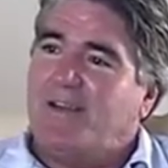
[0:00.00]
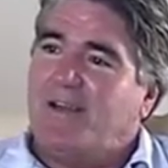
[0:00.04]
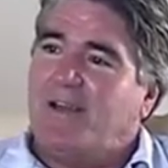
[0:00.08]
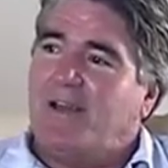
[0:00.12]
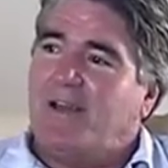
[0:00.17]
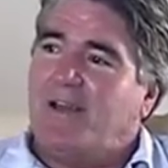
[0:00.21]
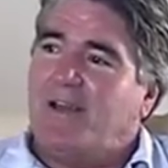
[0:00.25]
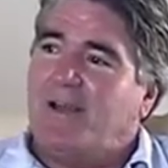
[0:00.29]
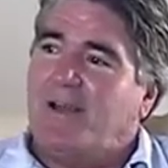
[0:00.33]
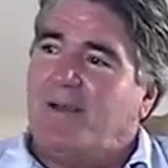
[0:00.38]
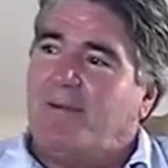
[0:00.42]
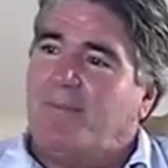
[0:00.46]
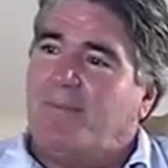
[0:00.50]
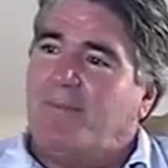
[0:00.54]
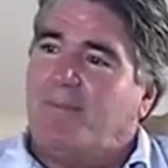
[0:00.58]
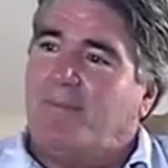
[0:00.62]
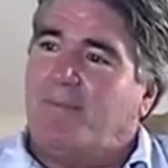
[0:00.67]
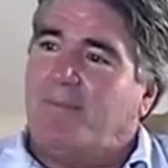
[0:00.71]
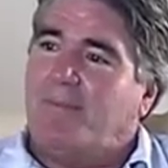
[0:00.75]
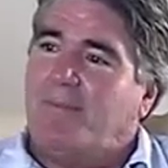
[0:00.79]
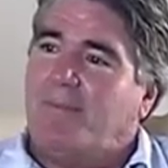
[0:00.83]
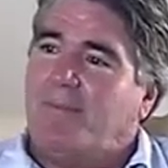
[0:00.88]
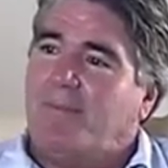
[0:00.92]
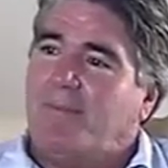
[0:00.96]

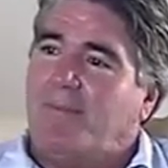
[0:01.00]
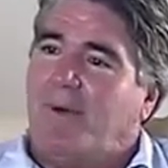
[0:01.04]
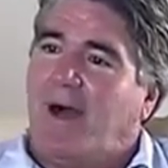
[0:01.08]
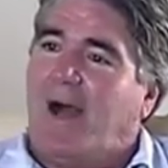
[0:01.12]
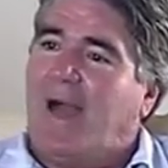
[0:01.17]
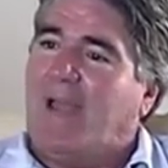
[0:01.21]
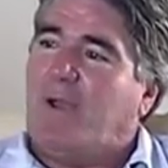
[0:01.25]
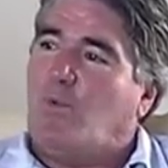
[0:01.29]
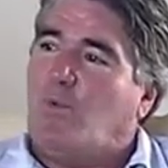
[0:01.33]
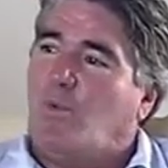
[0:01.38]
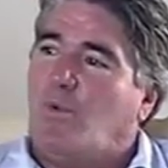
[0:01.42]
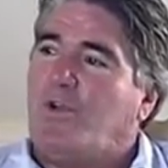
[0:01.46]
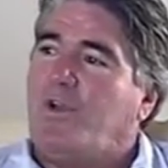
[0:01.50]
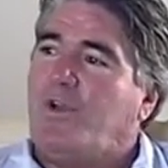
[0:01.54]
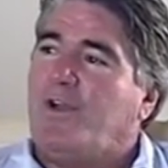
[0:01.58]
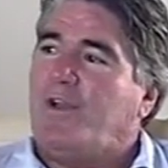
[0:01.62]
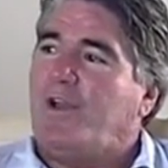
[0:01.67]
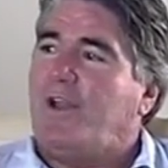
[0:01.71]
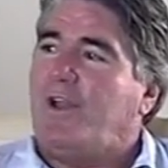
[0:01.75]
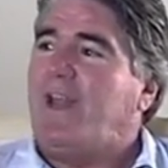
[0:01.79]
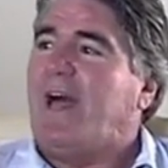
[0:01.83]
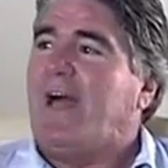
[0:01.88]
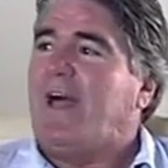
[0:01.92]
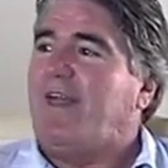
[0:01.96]
I
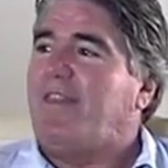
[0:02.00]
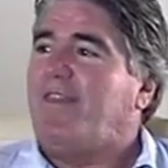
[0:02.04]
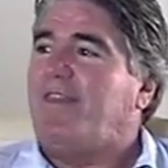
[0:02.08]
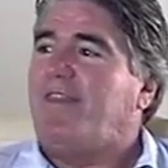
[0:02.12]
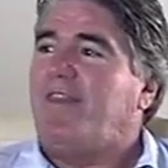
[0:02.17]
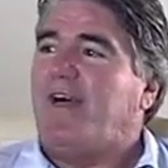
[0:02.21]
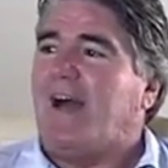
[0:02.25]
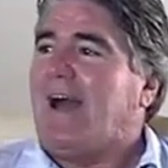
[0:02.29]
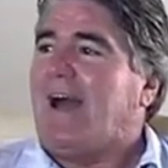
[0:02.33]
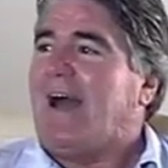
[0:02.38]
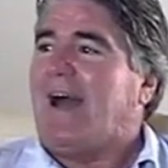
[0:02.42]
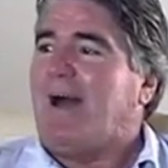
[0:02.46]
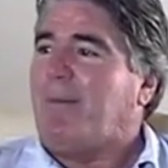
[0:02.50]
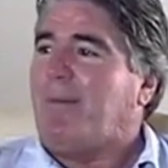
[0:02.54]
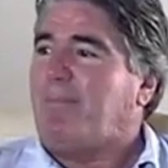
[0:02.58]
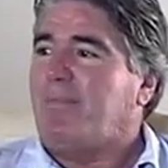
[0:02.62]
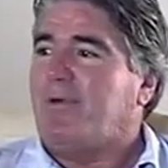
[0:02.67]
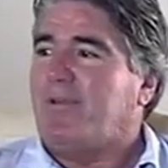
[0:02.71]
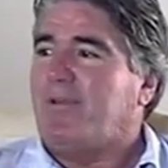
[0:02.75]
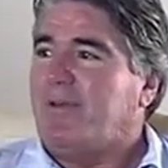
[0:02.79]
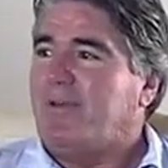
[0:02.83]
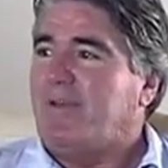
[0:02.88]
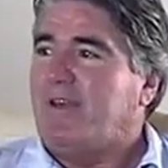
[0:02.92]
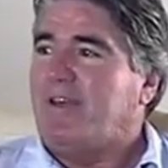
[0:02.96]
wouldn't let that
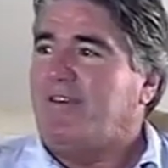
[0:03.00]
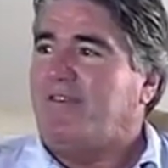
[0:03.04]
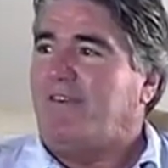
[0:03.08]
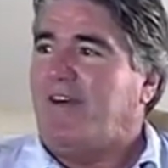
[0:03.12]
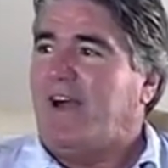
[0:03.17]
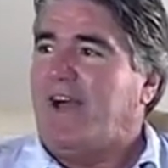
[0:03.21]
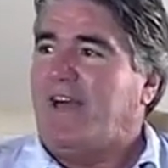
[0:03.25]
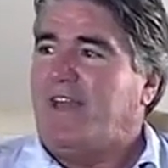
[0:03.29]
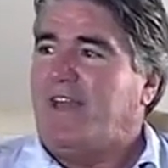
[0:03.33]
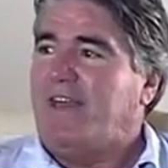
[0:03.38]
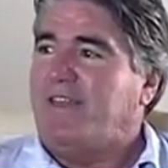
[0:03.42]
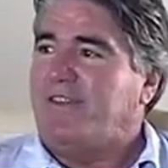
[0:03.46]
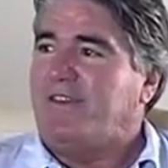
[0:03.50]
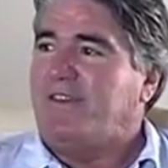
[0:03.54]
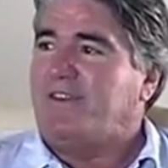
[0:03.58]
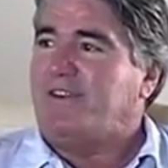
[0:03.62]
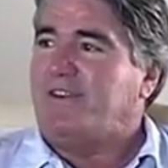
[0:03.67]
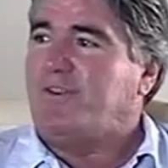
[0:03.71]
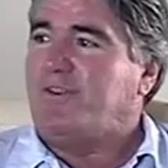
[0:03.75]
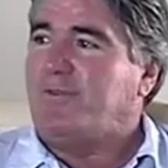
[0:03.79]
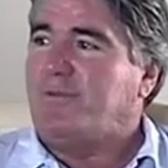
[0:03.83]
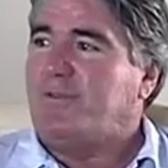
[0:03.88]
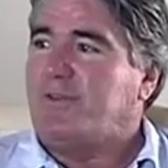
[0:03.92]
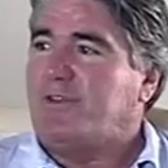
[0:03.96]
happen if I had anything
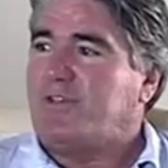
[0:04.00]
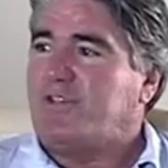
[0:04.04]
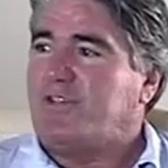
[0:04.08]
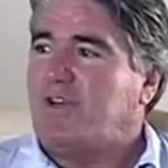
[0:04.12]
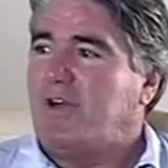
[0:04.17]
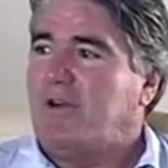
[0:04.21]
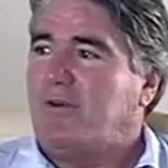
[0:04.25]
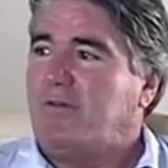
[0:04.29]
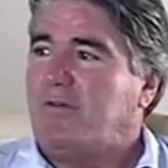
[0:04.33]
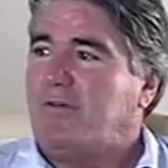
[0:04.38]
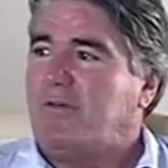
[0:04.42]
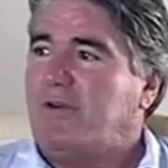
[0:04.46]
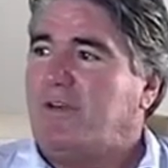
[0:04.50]
with the show.